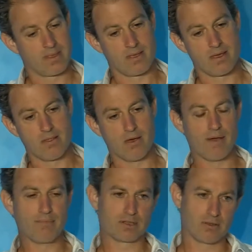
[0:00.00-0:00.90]
And
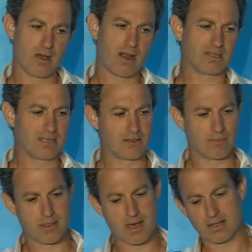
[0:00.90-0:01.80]
my partner, let's think
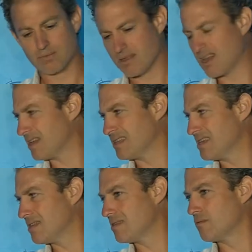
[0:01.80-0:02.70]
about that. And then at the
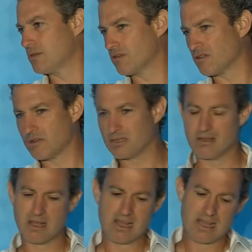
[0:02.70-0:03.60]
end, they were a bit older.
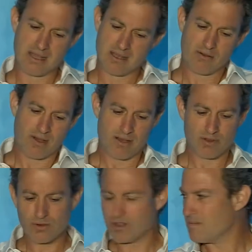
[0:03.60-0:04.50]
We
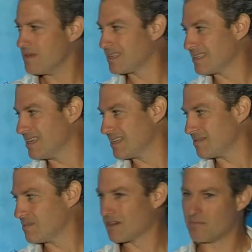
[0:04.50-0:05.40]
shouldn't mix things, it'd
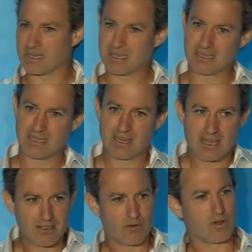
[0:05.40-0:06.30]
be complicated.
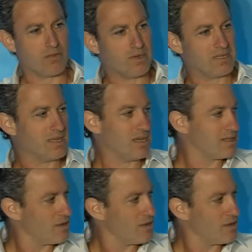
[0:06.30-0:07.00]
Either we're in business